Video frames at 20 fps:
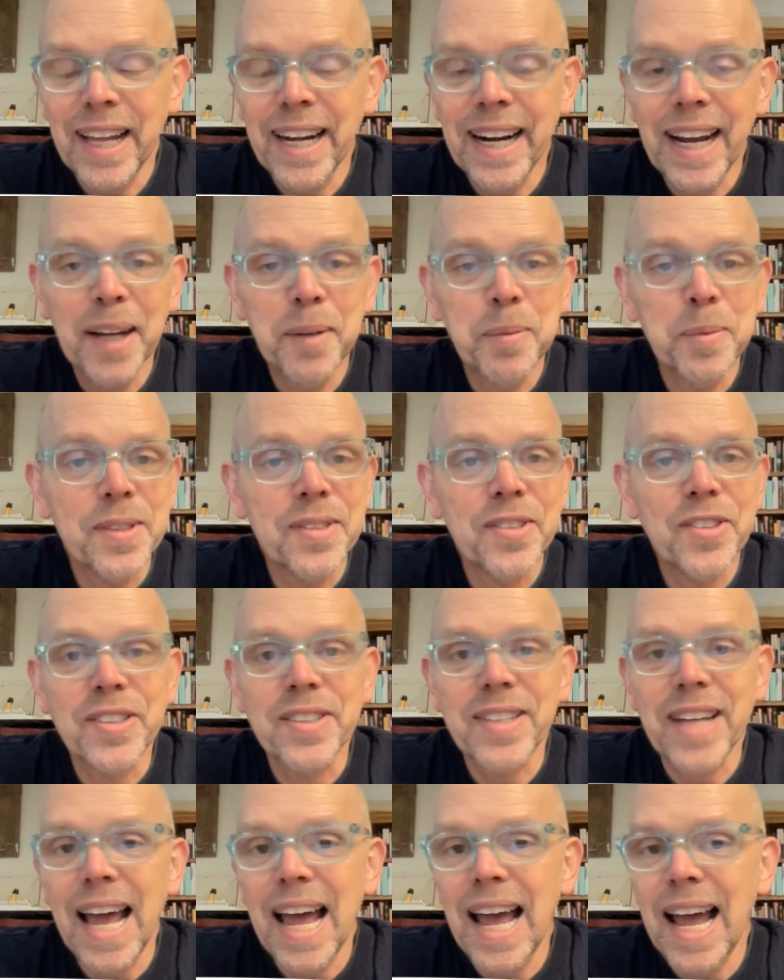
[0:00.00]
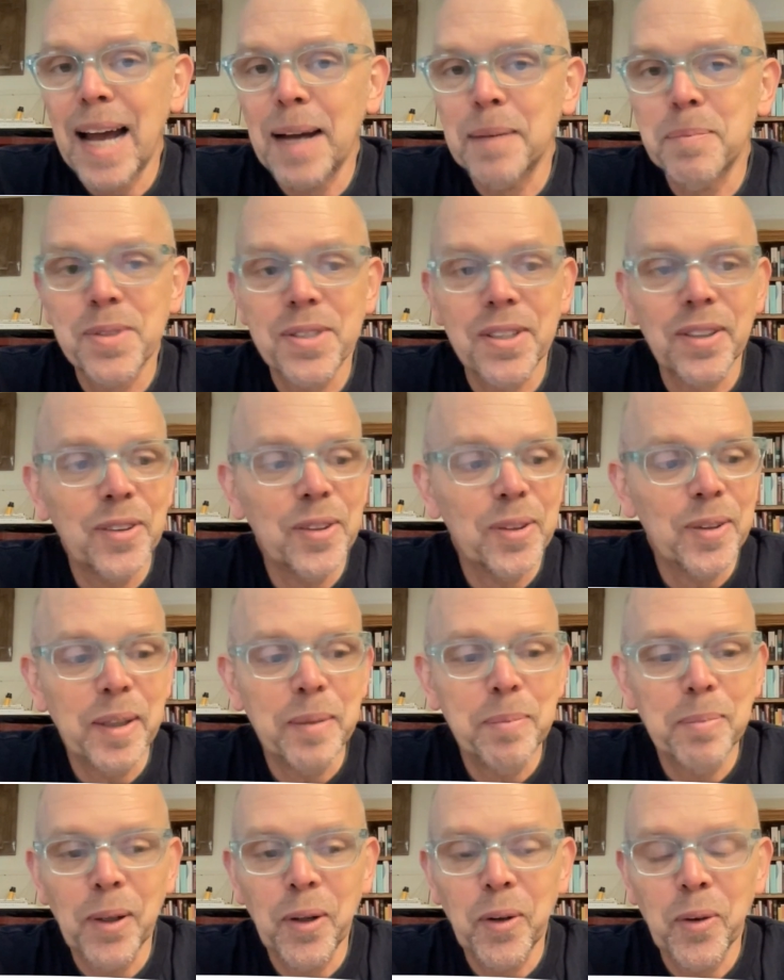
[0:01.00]
And I was just absolutely
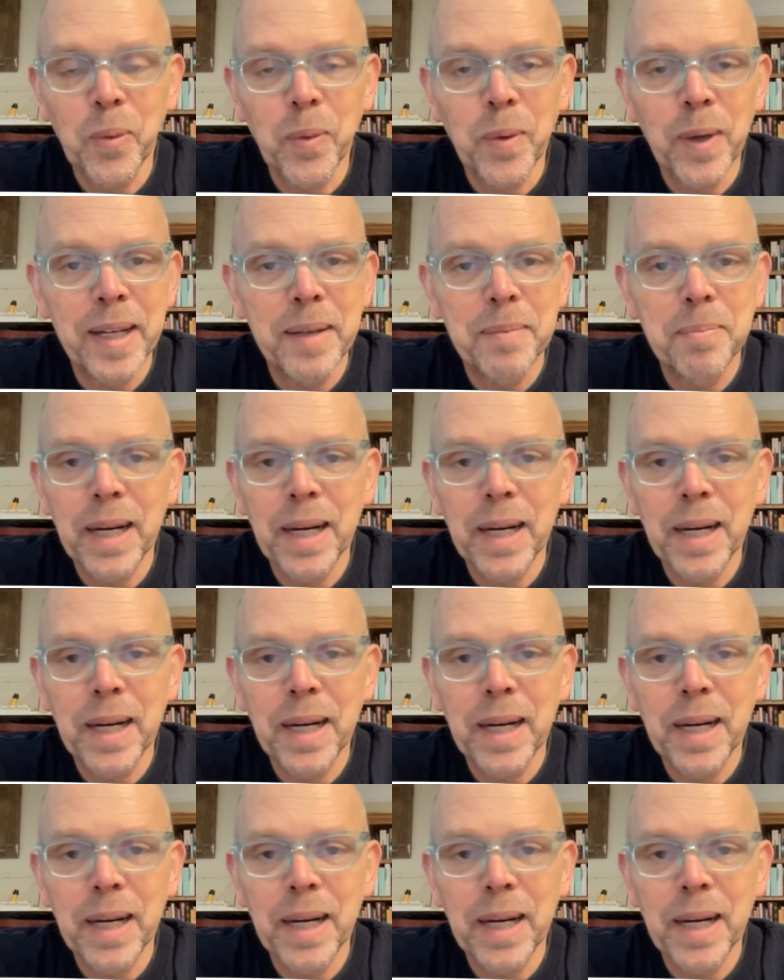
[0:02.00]
blown away